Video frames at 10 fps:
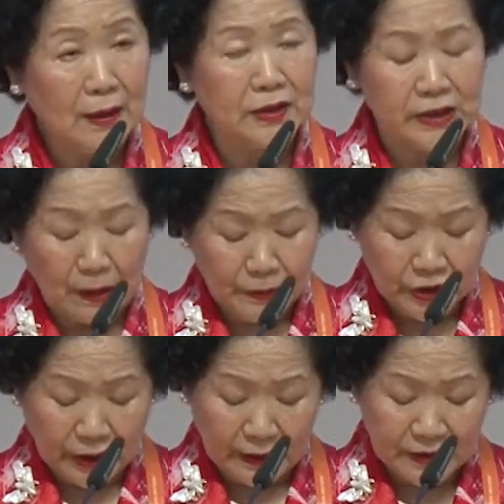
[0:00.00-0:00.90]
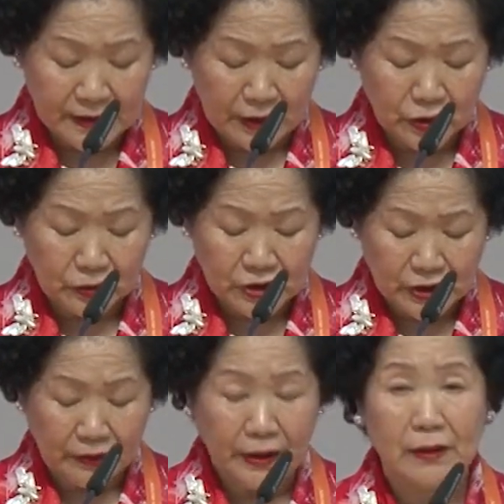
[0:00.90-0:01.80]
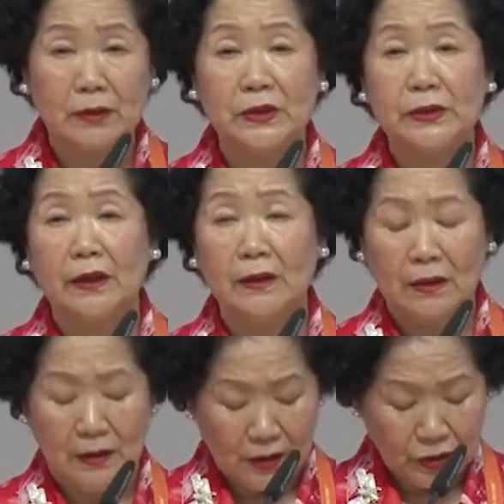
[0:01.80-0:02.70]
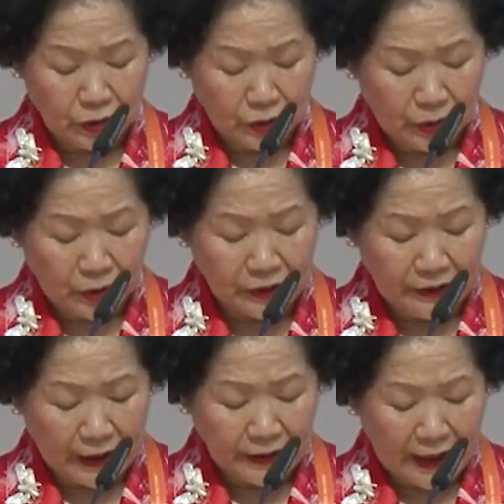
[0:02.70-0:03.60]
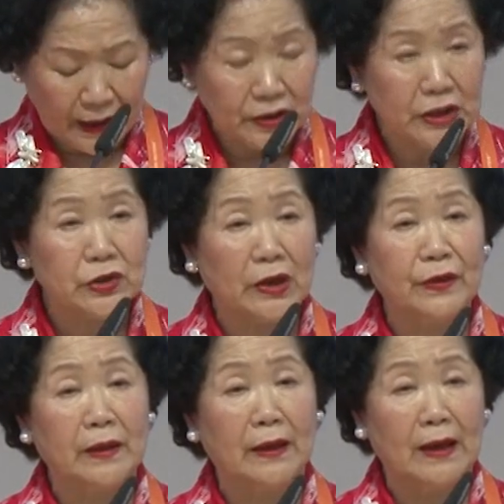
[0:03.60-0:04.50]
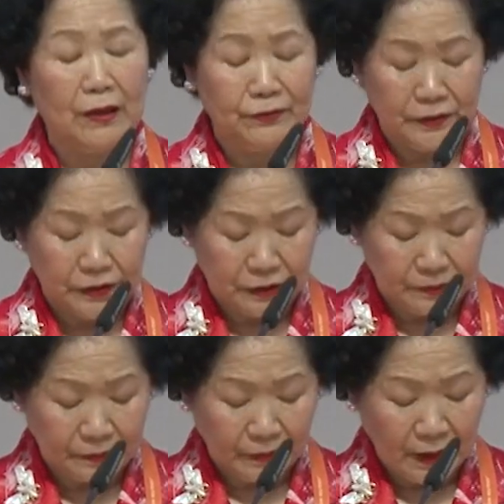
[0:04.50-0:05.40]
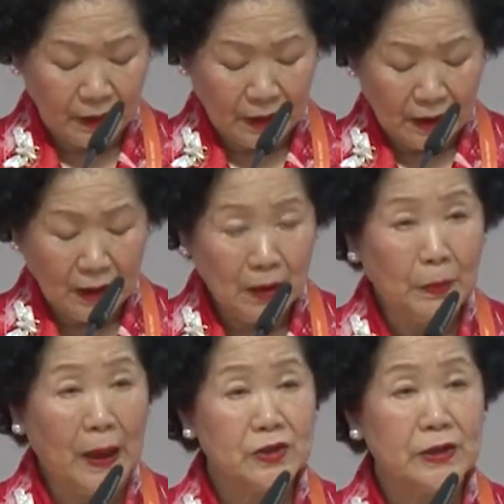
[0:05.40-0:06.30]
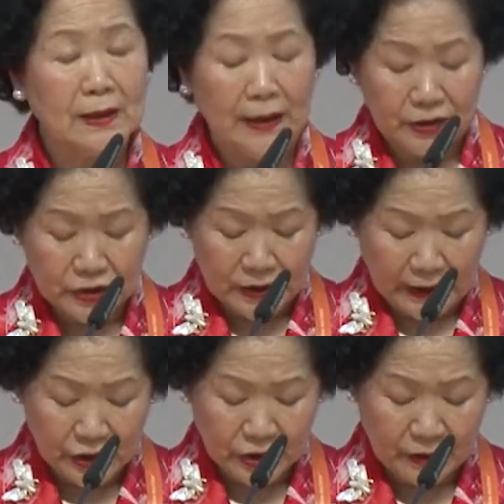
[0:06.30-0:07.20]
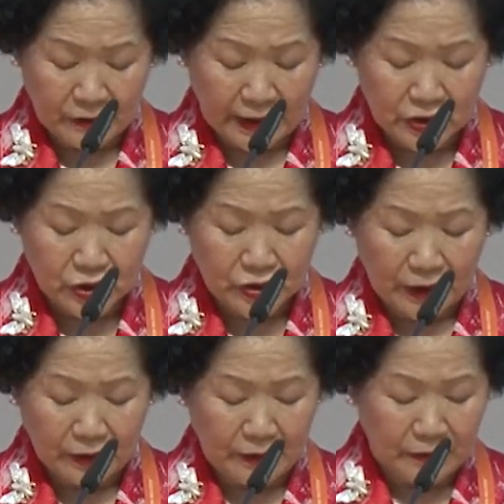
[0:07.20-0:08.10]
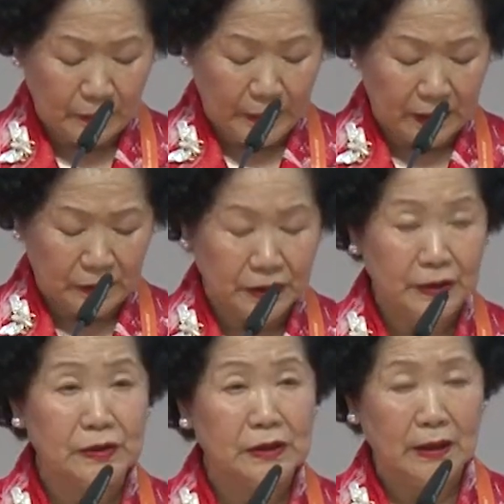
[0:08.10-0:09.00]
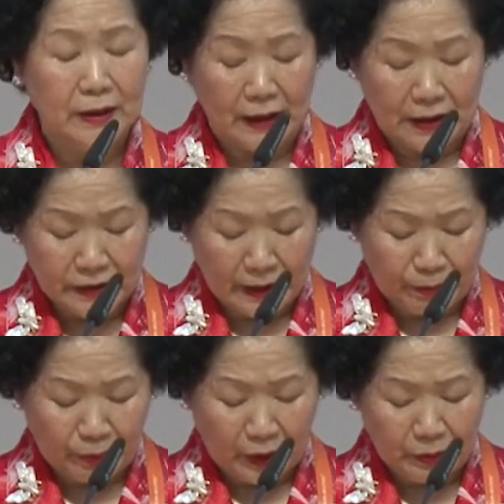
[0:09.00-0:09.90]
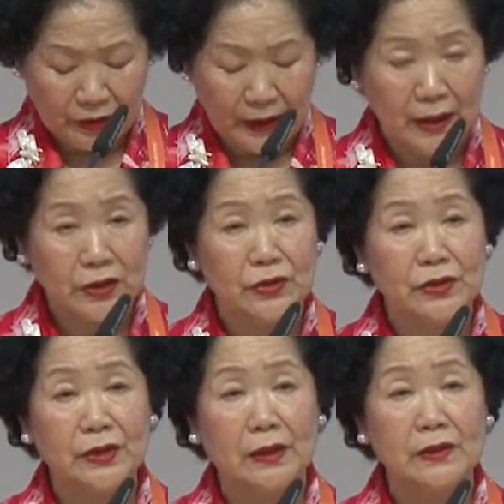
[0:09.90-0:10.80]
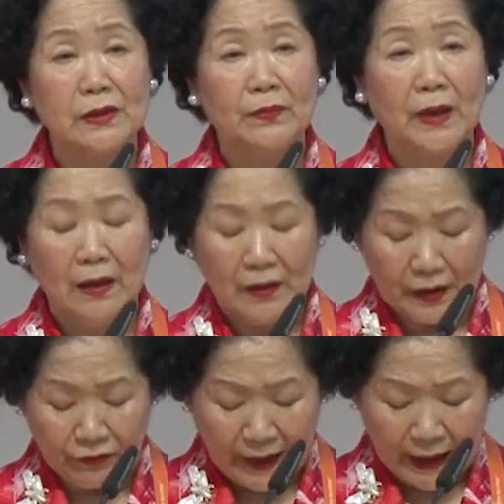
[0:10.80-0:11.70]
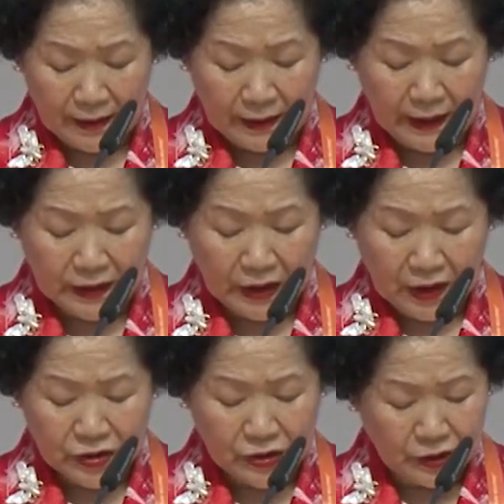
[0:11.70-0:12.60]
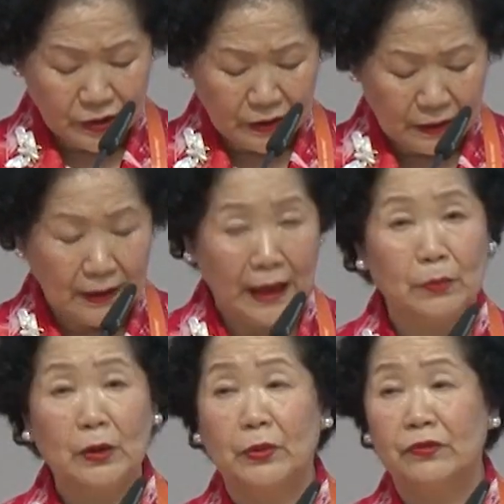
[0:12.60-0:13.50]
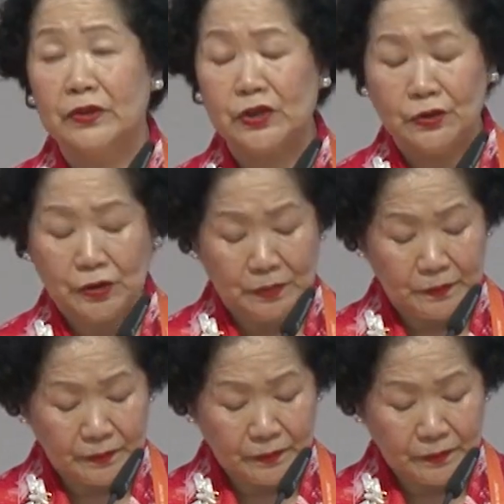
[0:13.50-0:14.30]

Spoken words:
establishing a central steering committee to coordinate anti-trafficking efforts, passing legislation that strengthened the penalties against employment agencies that violate certain labor provisions,